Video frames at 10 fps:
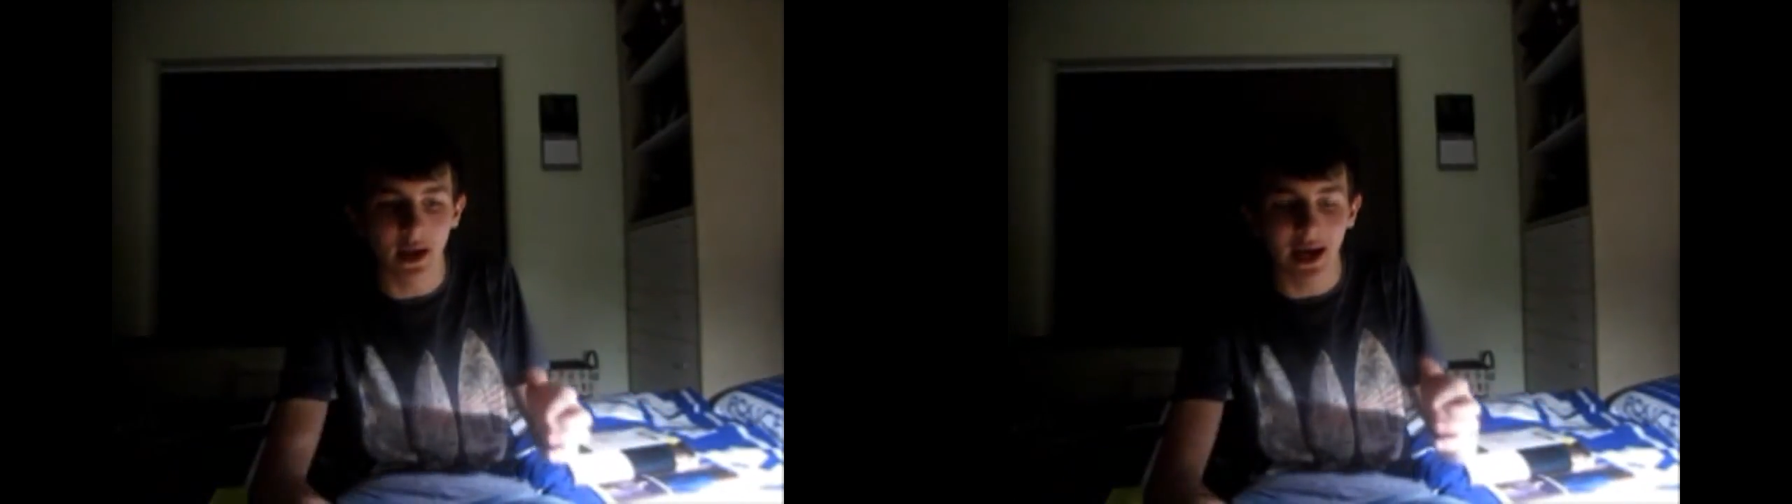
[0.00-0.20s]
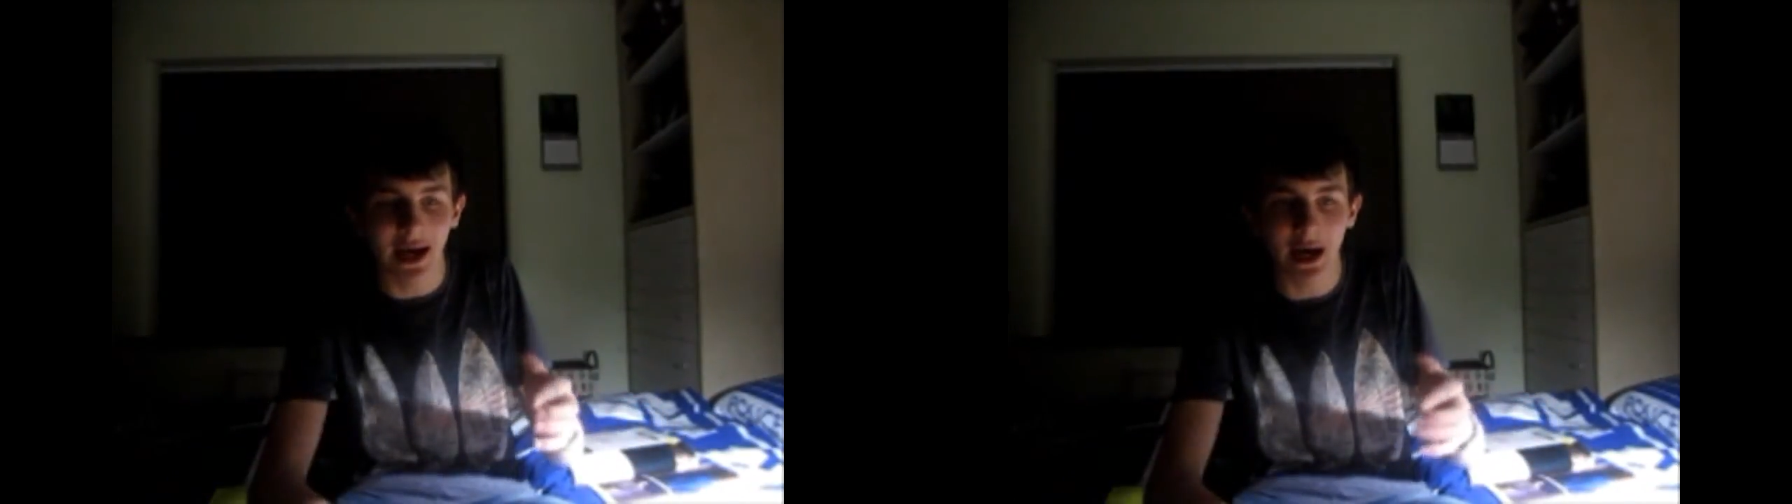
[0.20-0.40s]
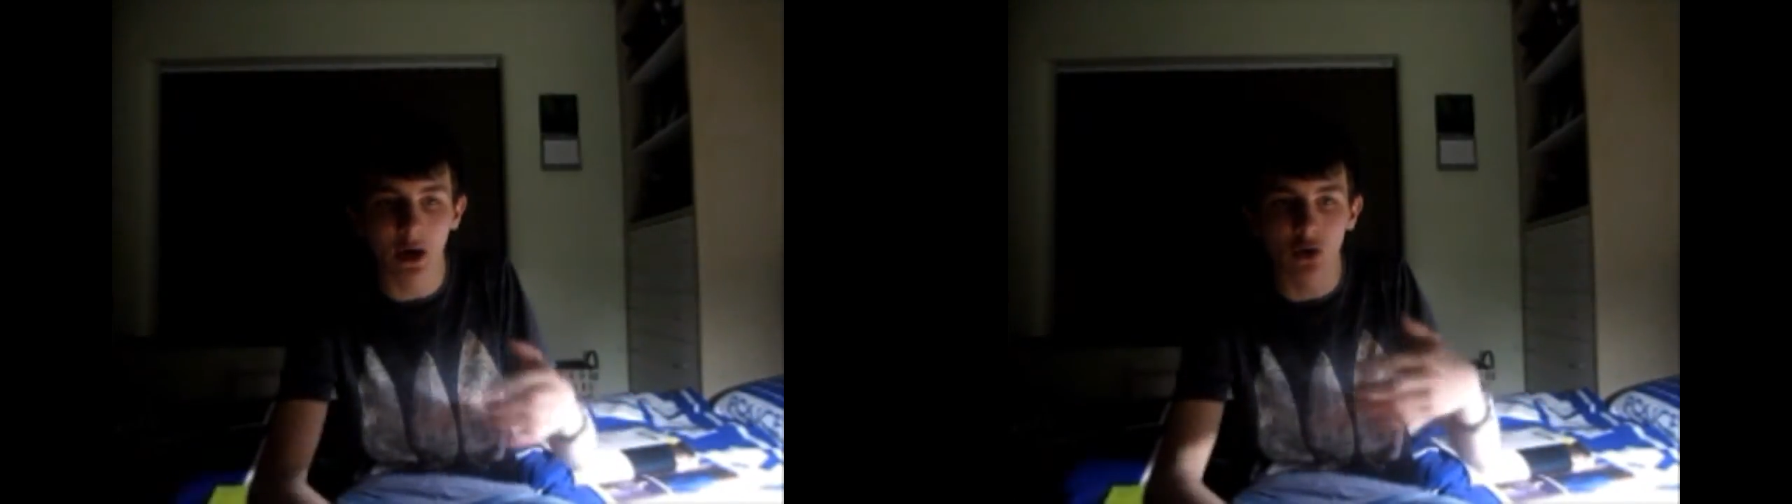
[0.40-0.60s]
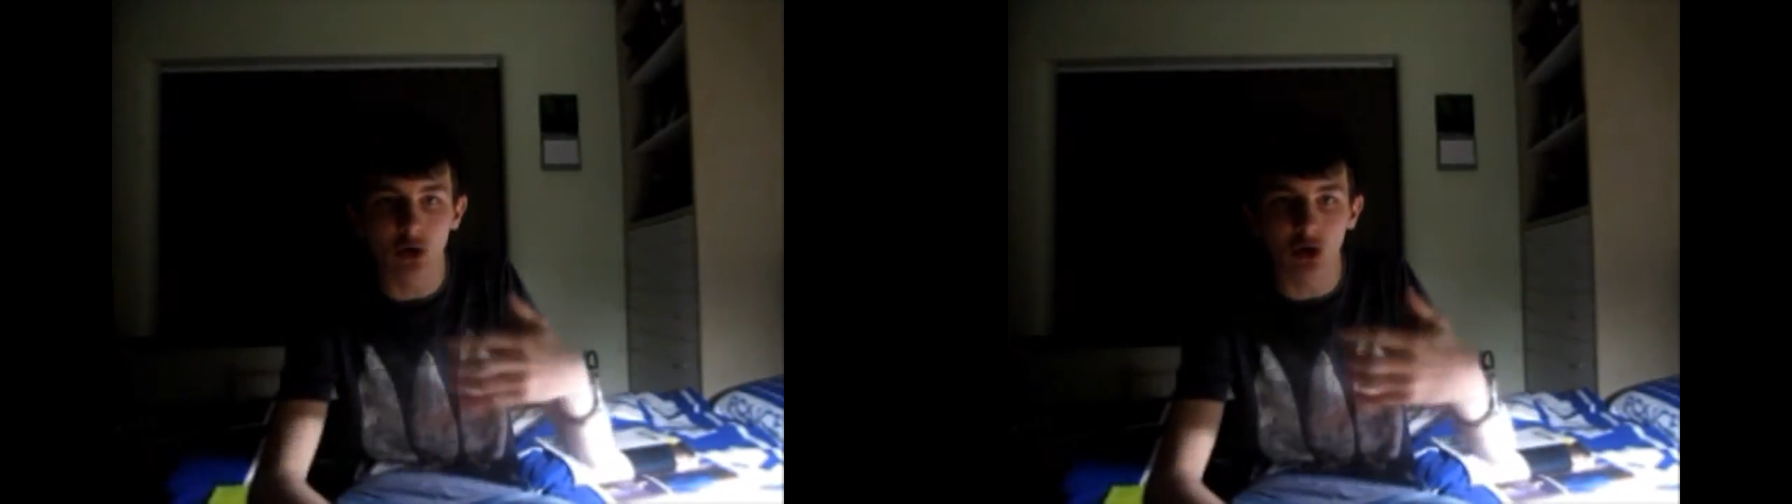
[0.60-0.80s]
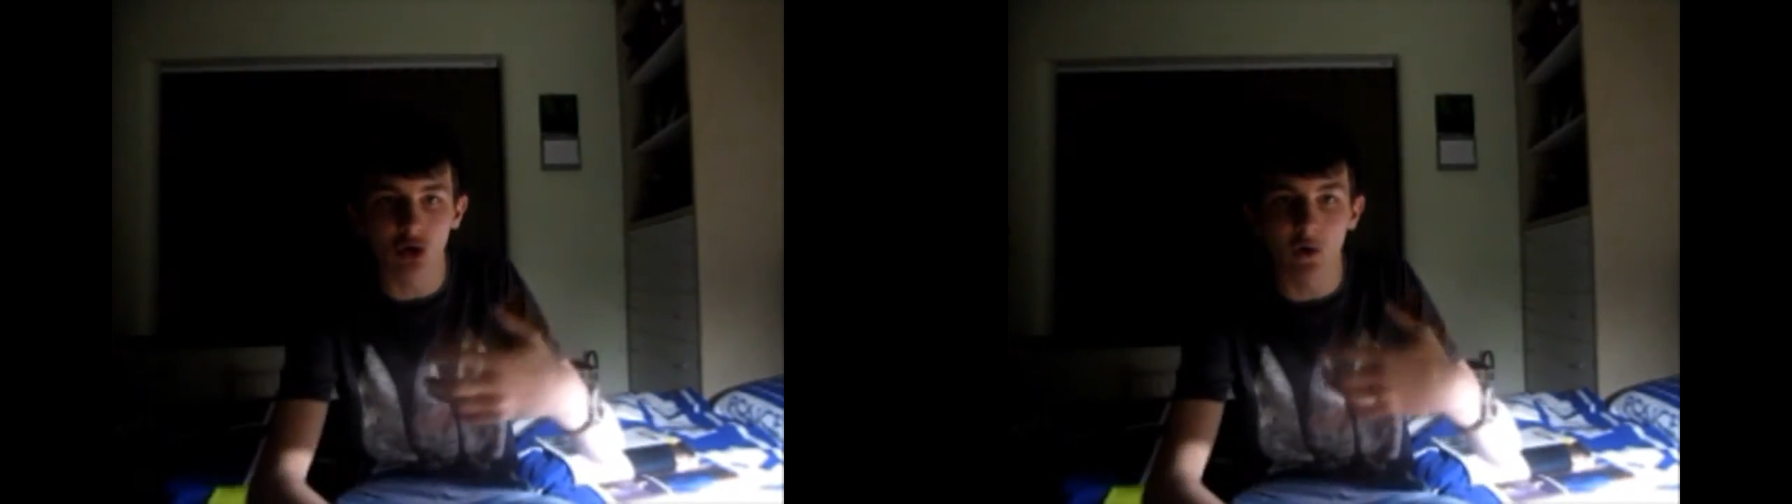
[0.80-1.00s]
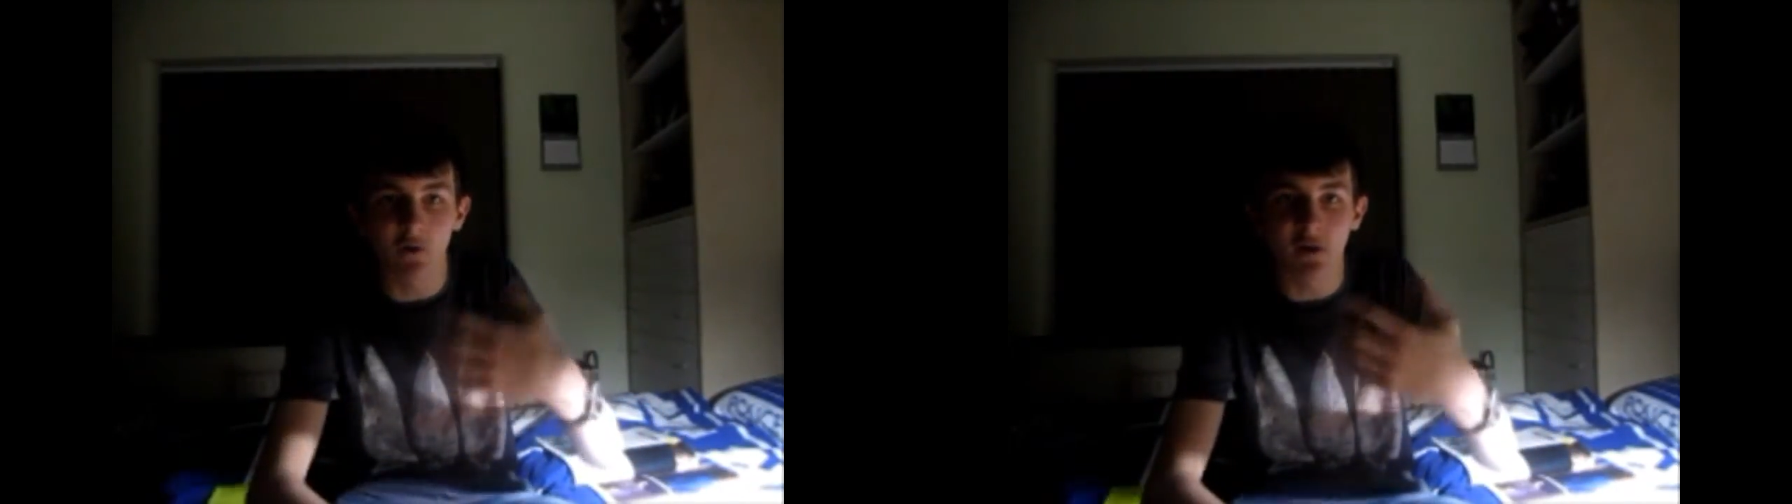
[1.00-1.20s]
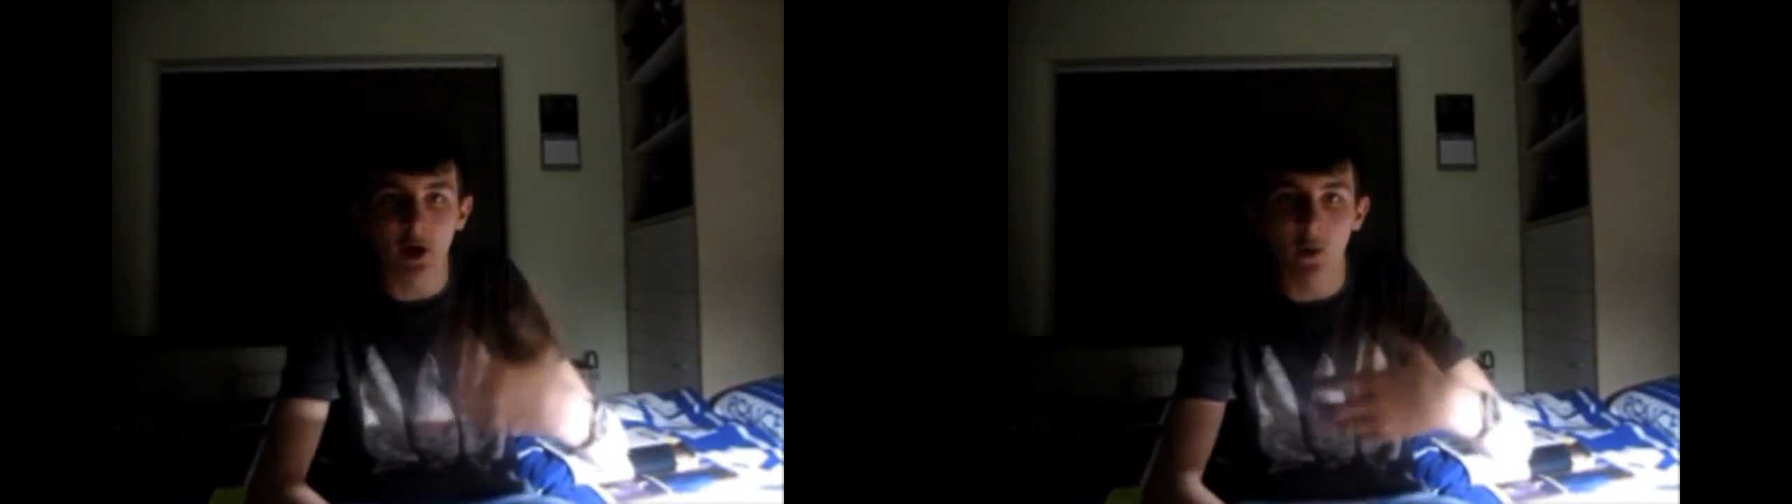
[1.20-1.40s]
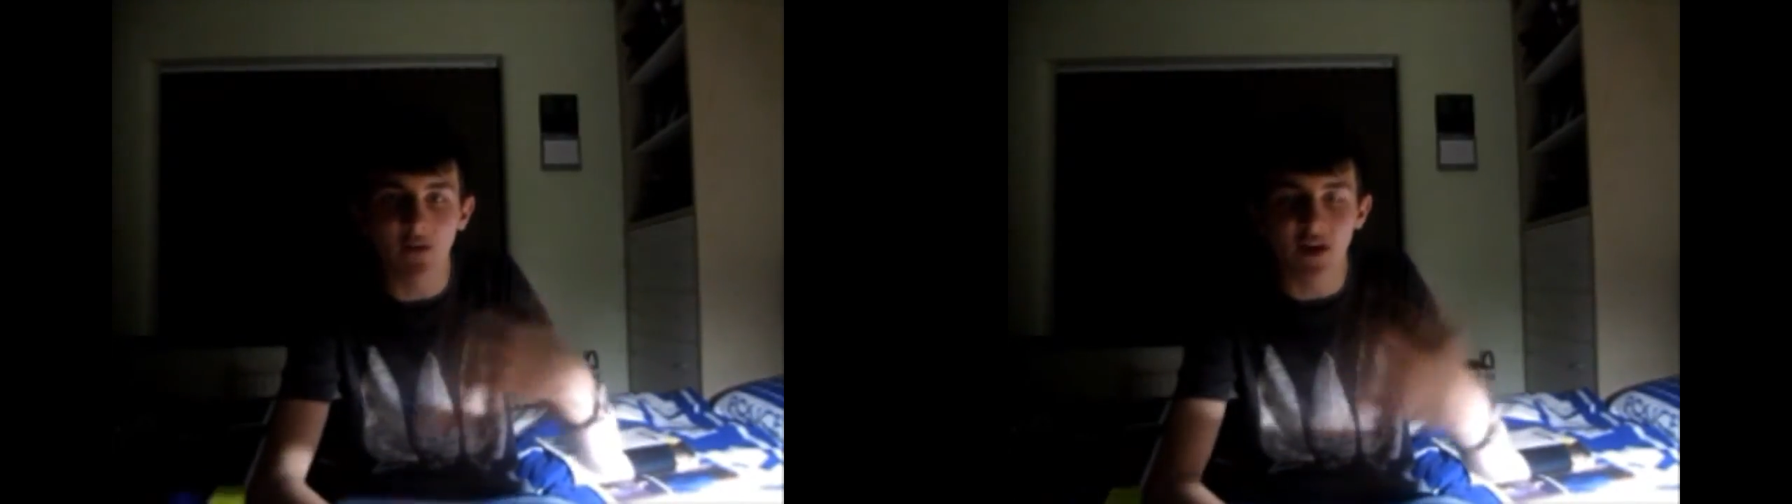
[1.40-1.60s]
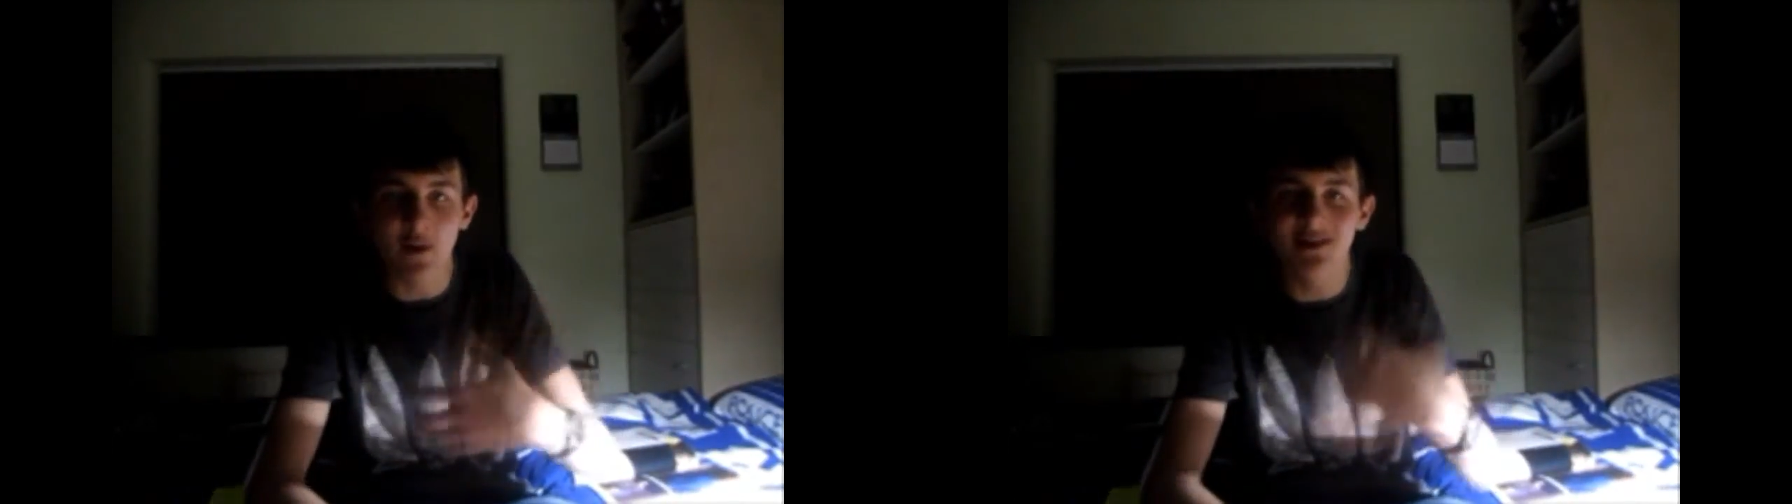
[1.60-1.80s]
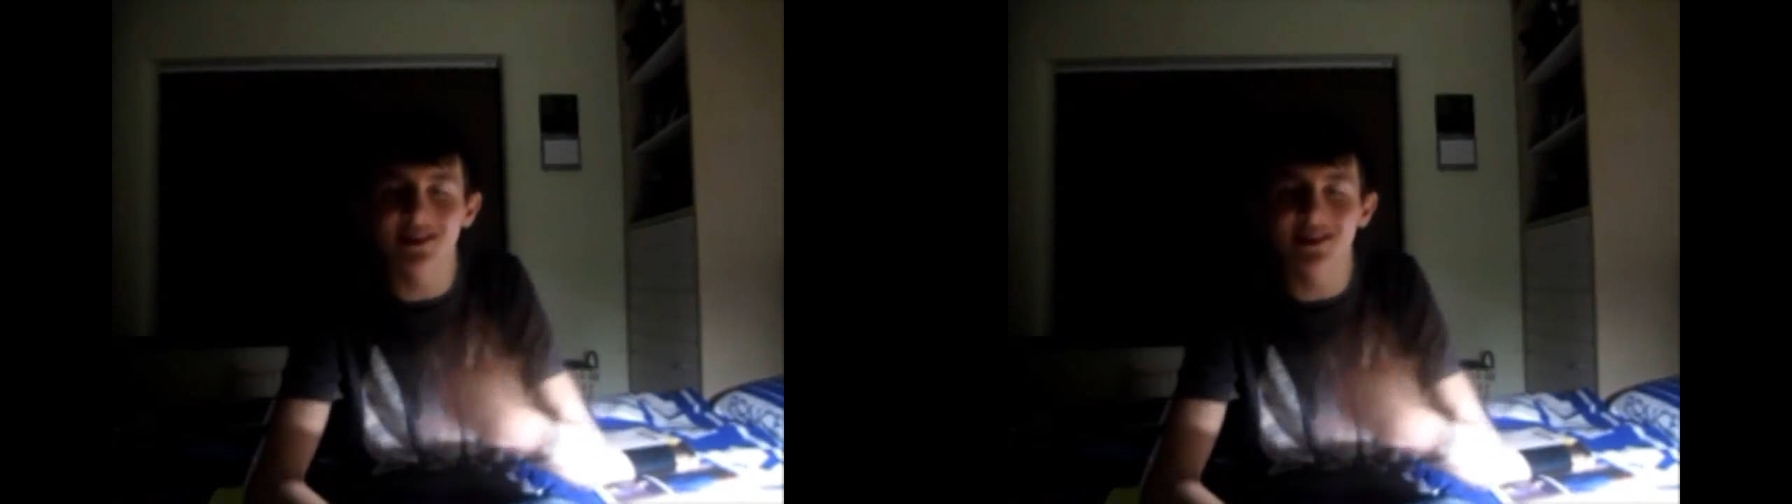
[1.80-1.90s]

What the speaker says: how Doctor Who follow a very